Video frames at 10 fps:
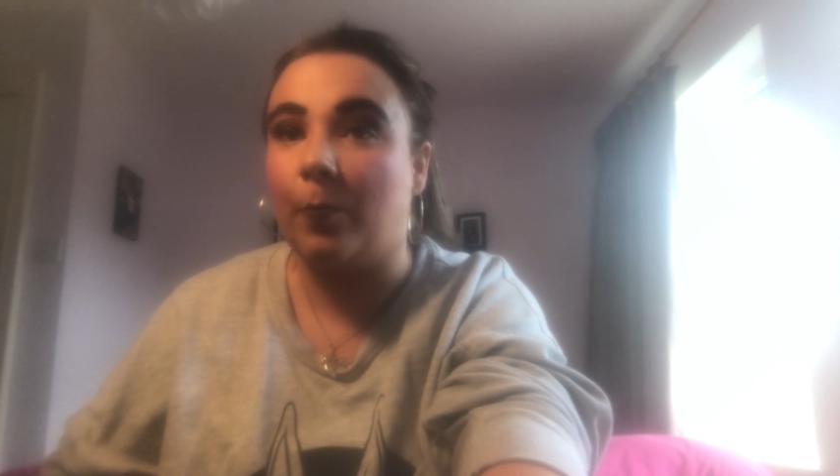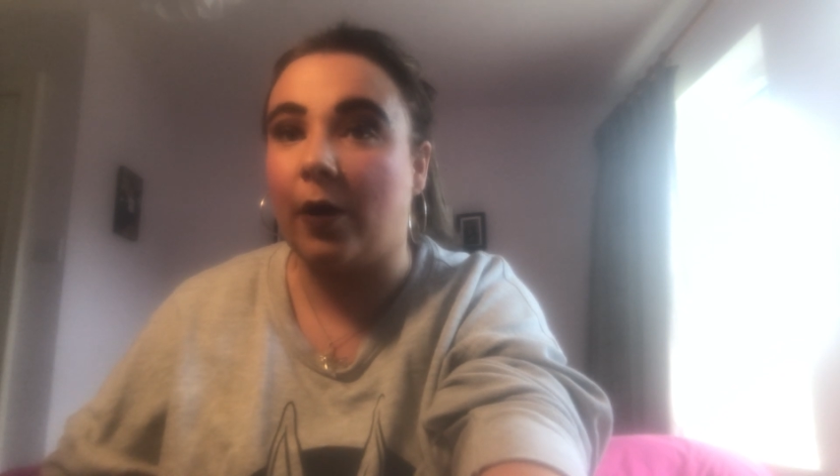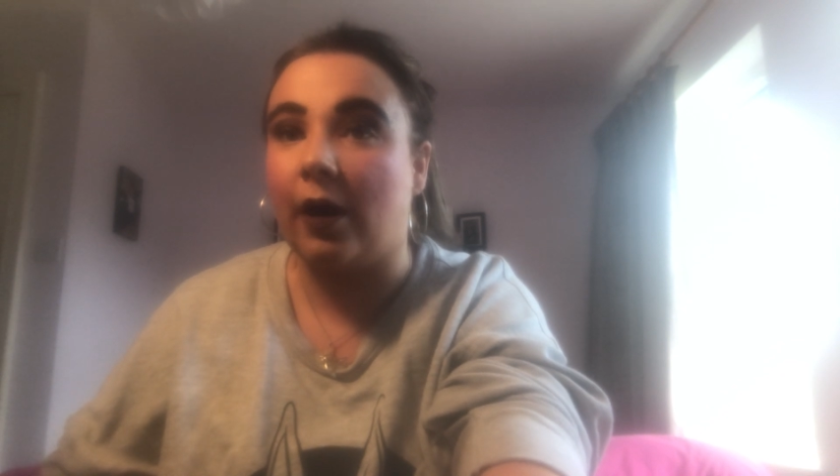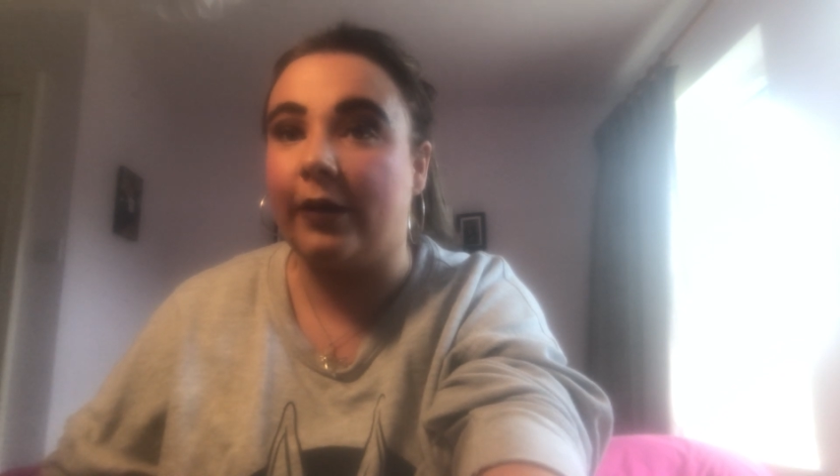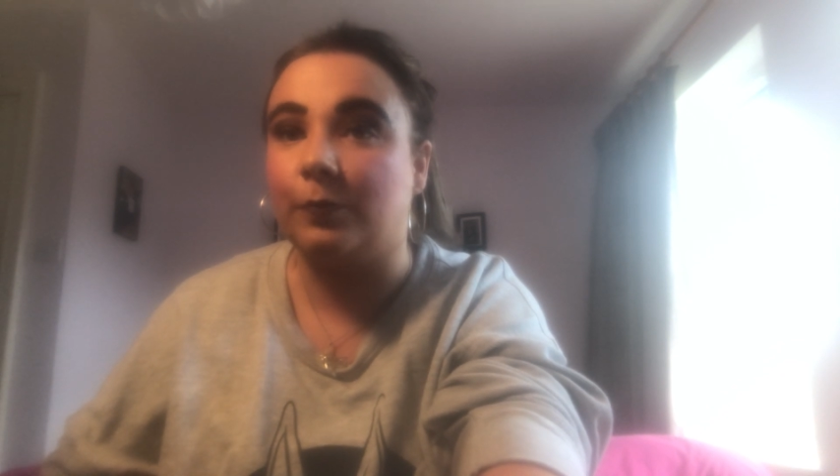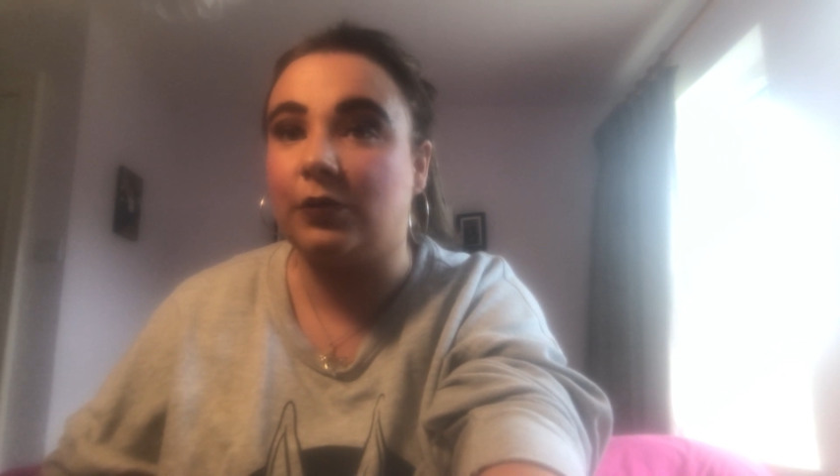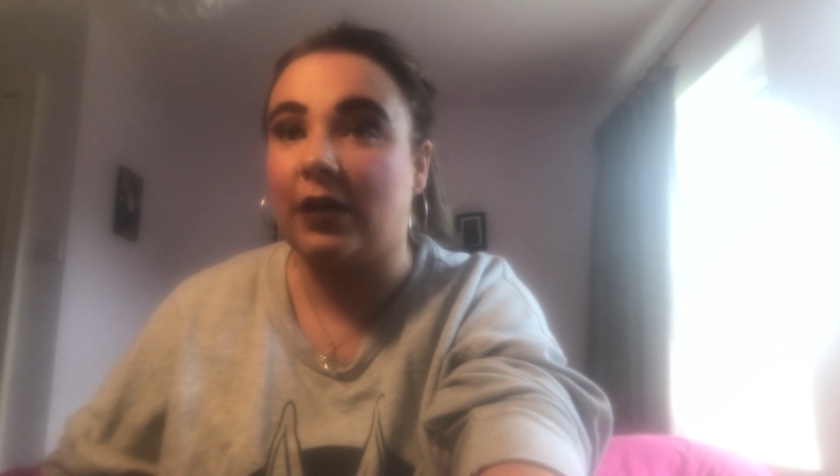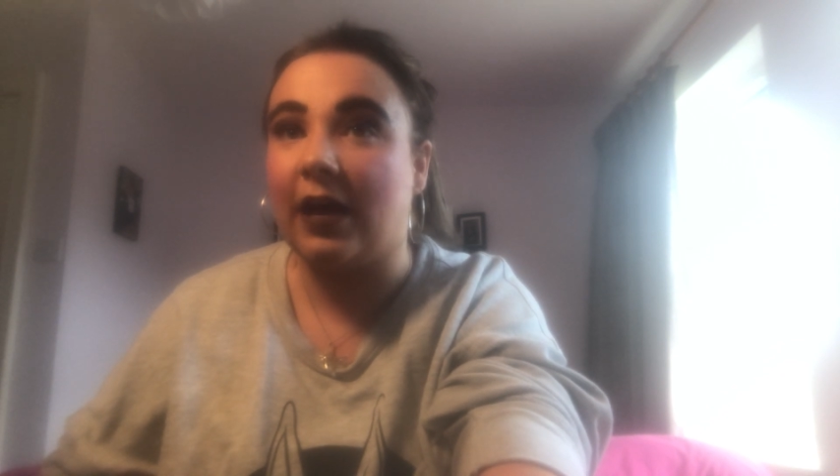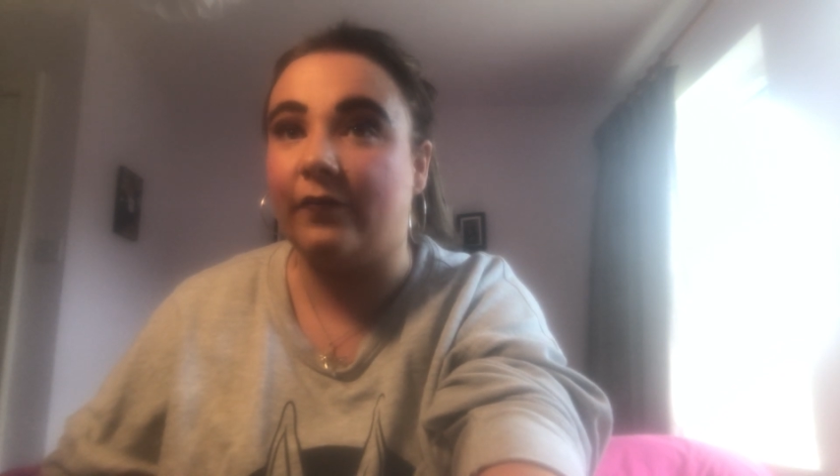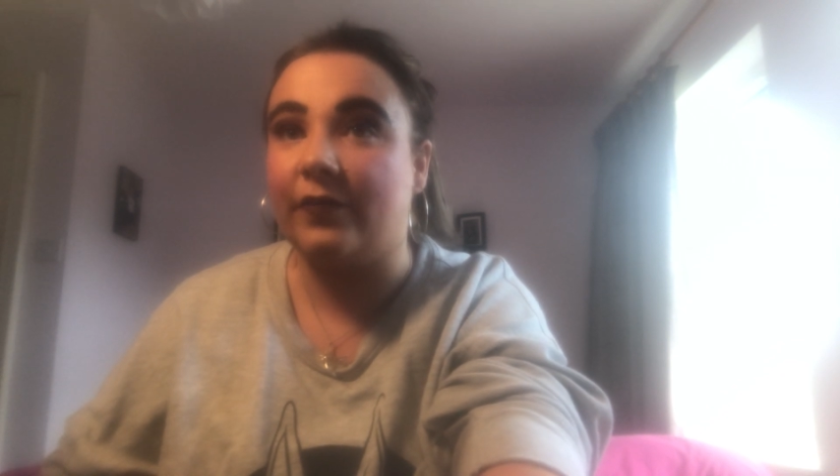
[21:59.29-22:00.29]
but I hope to
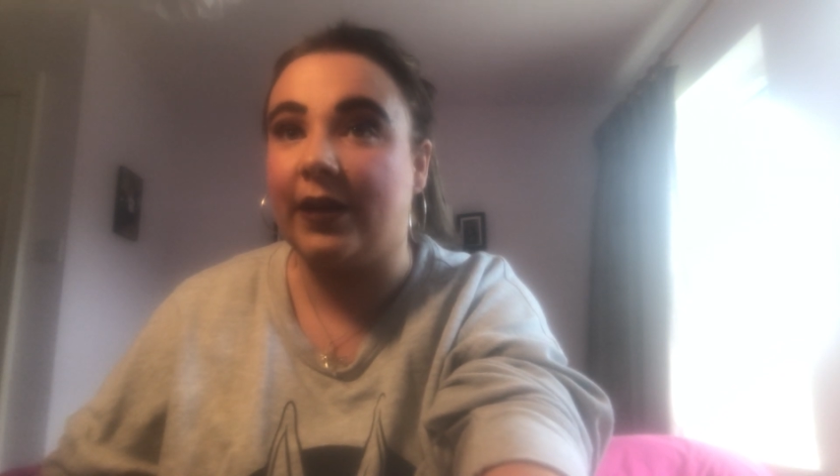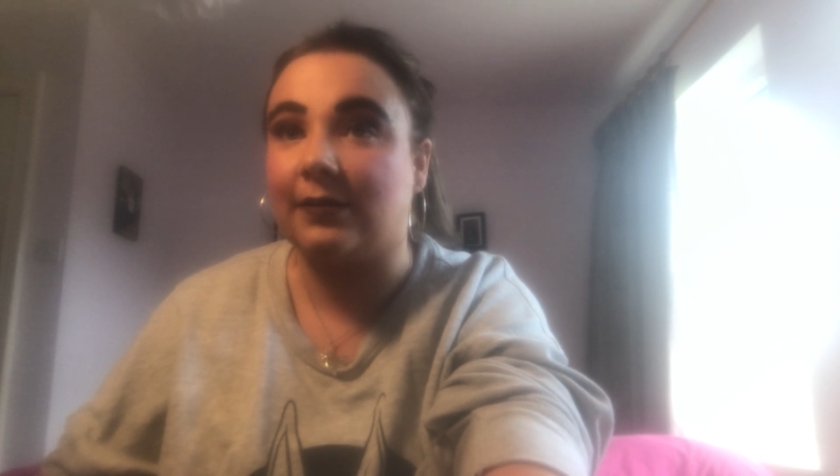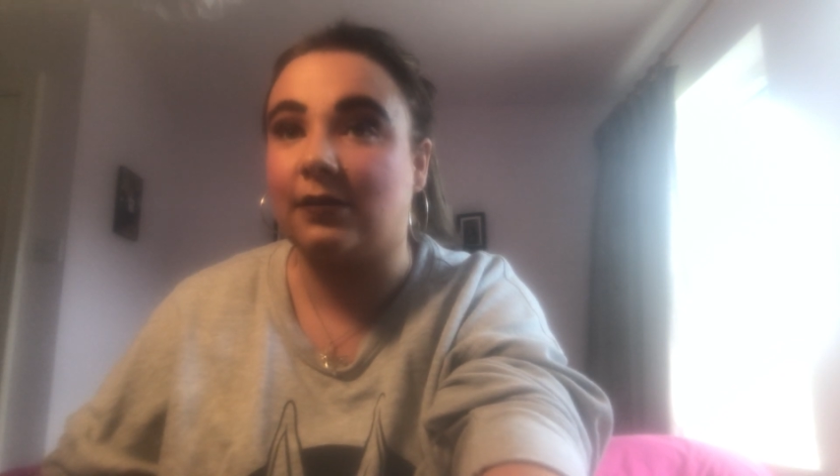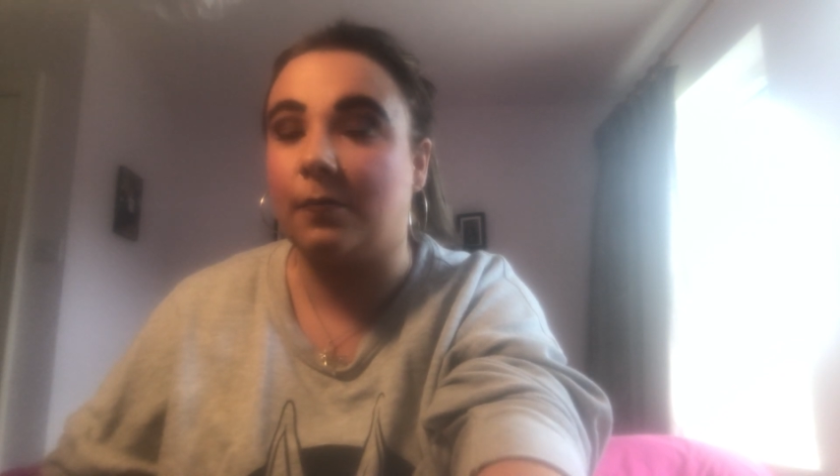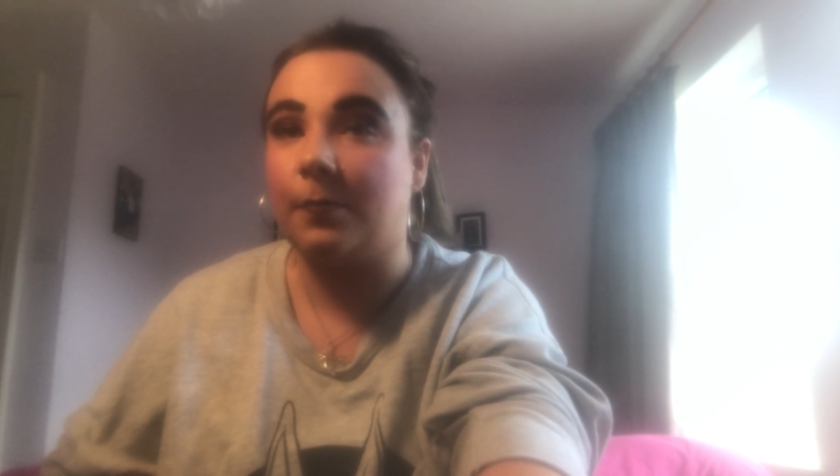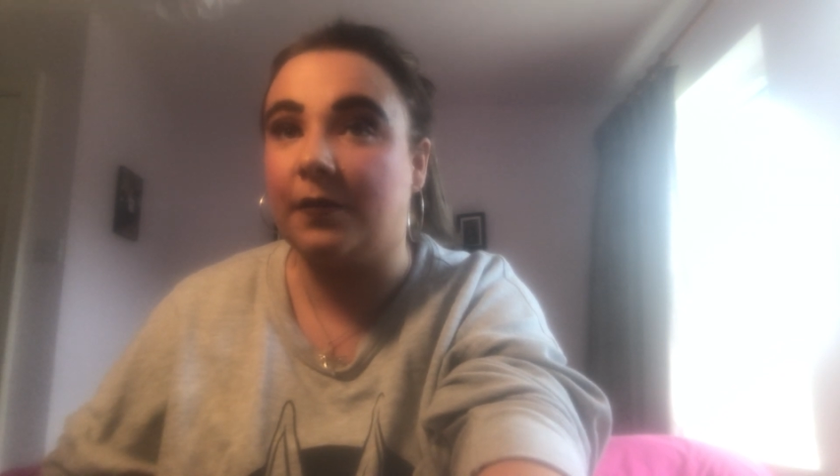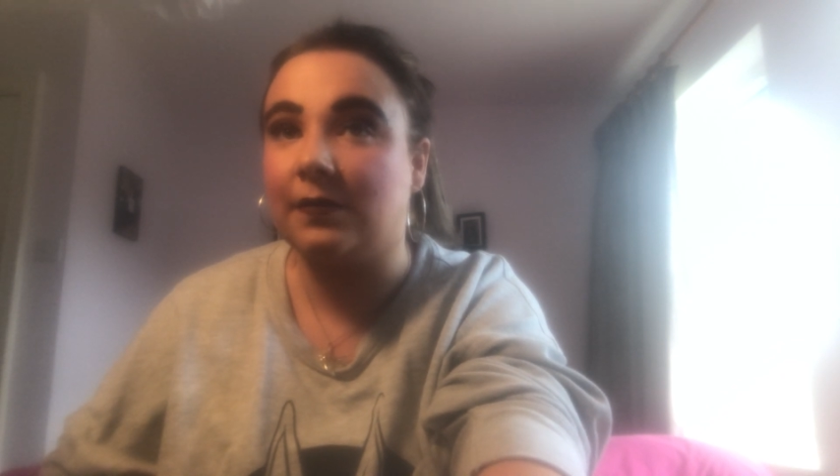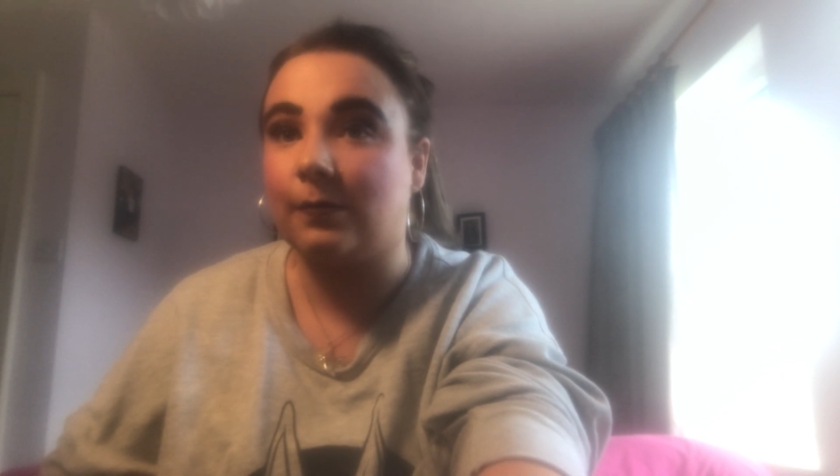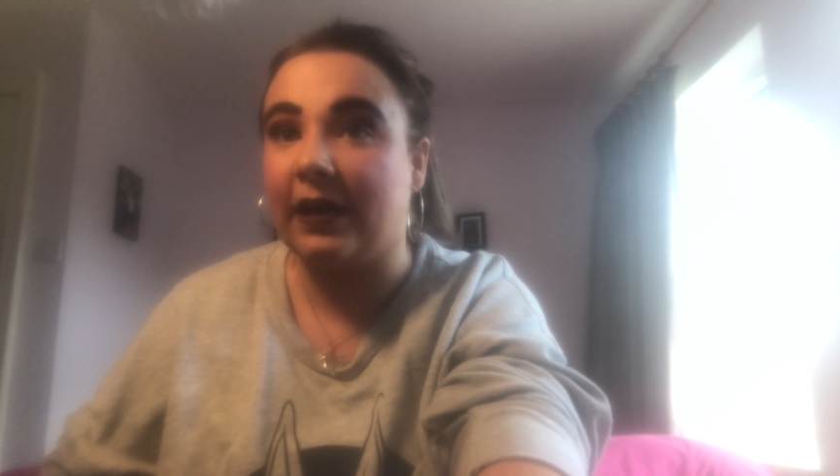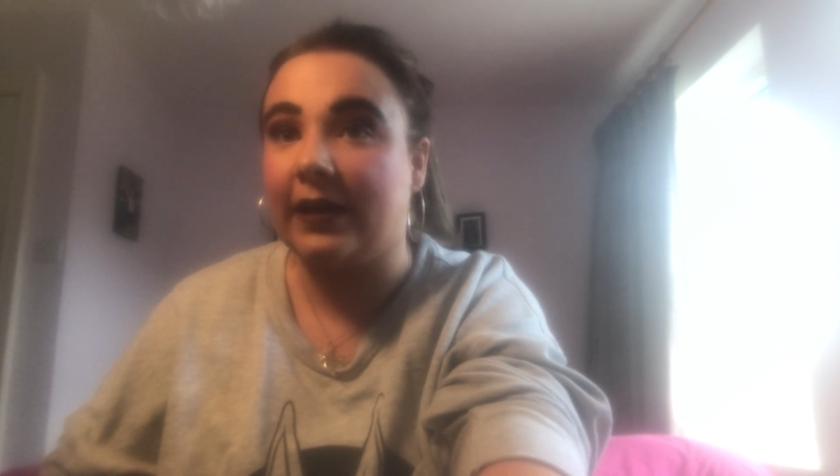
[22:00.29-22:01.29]
have in the next couple of months when I